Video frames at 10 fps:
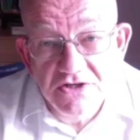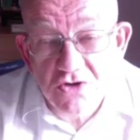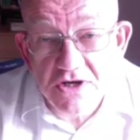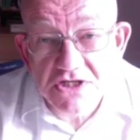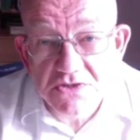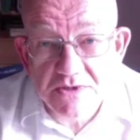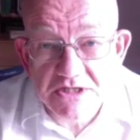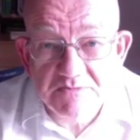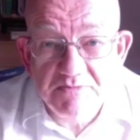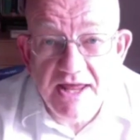tries to
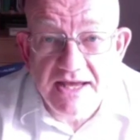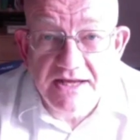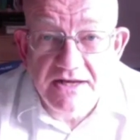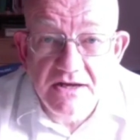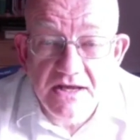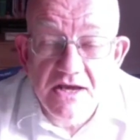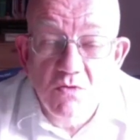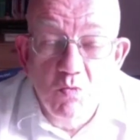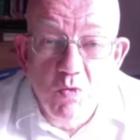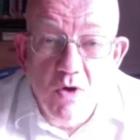explain
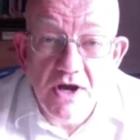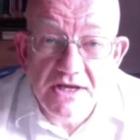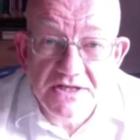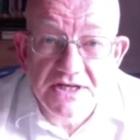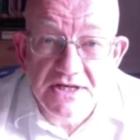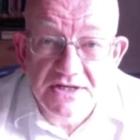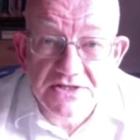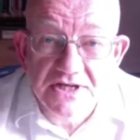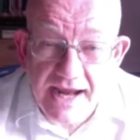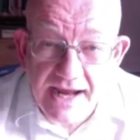why it is
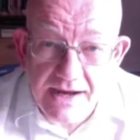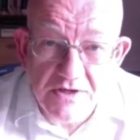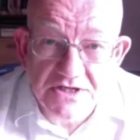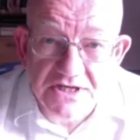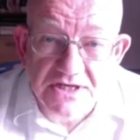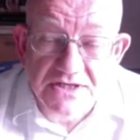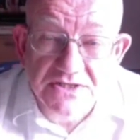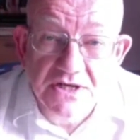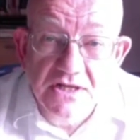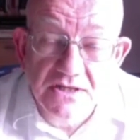and how it
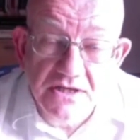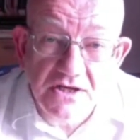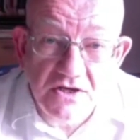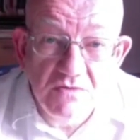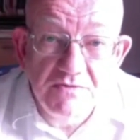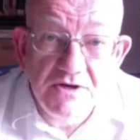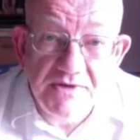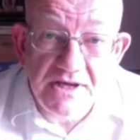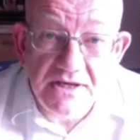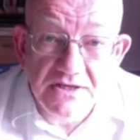is that human
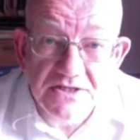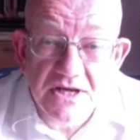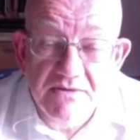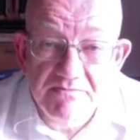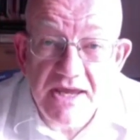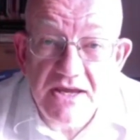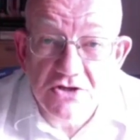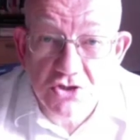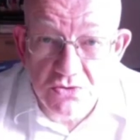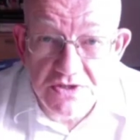beings make
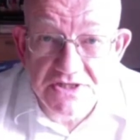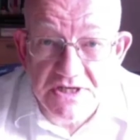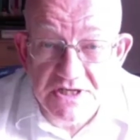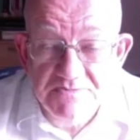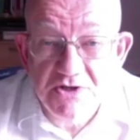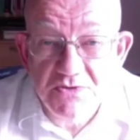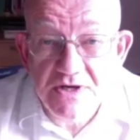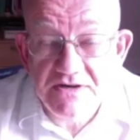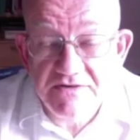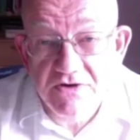choices
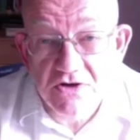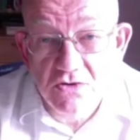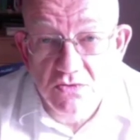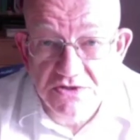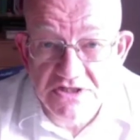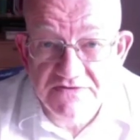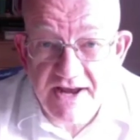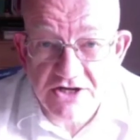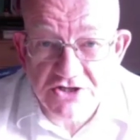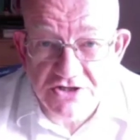between different courses of
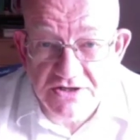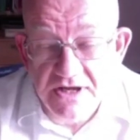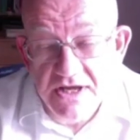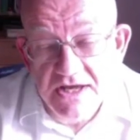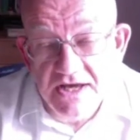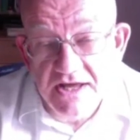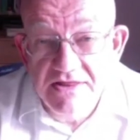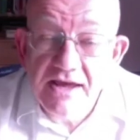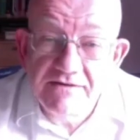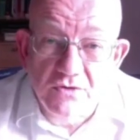action and
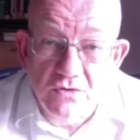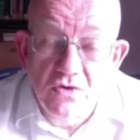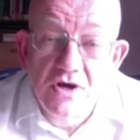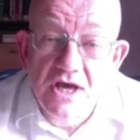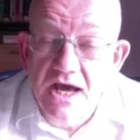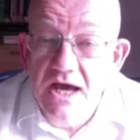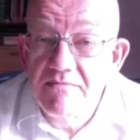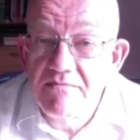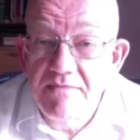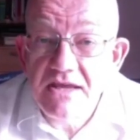therefore uh,
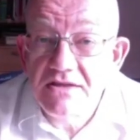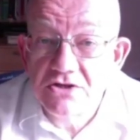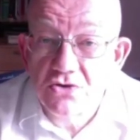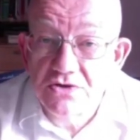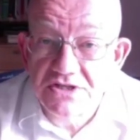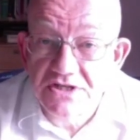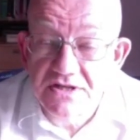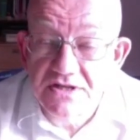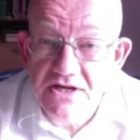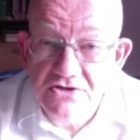make the choices
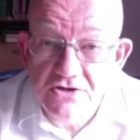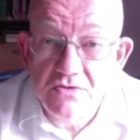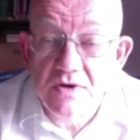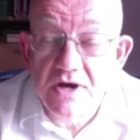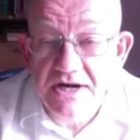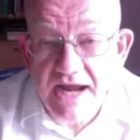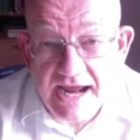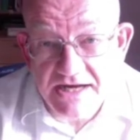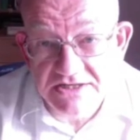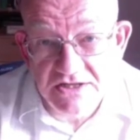that they do and
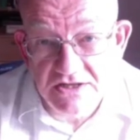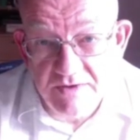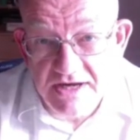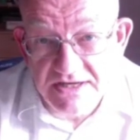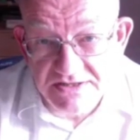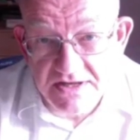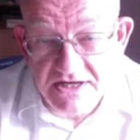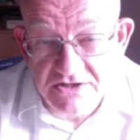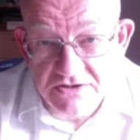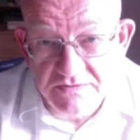act in the ways that they
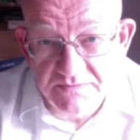do.